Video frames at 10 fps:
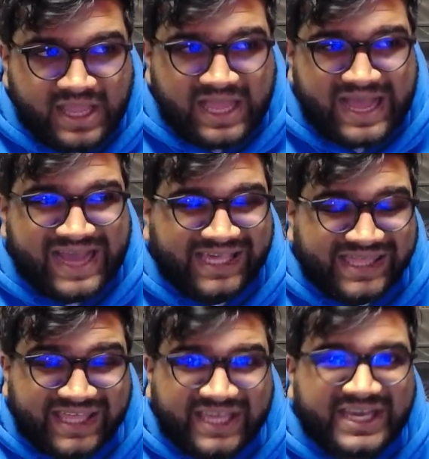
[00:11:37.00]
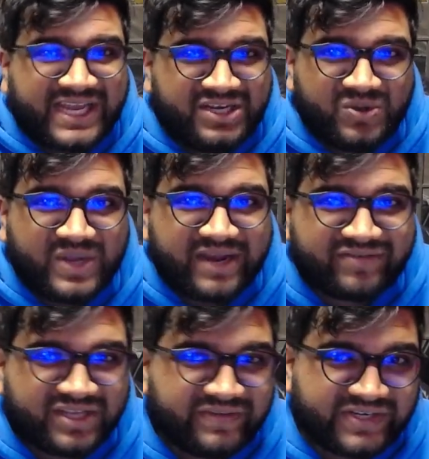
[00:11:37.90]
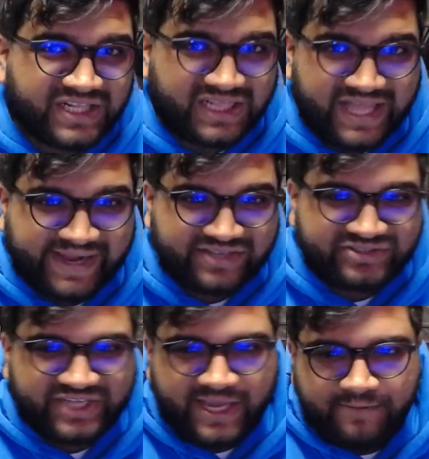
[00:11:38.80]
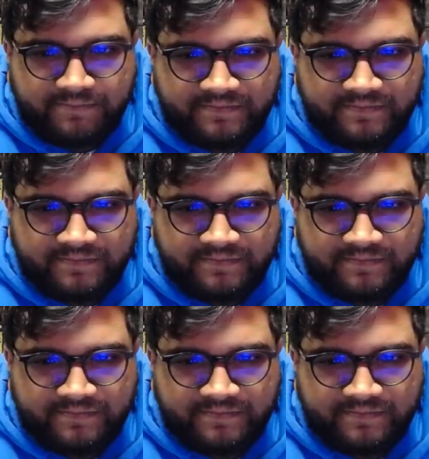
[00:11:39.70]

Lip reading: I think I do have to give it to the Lions again.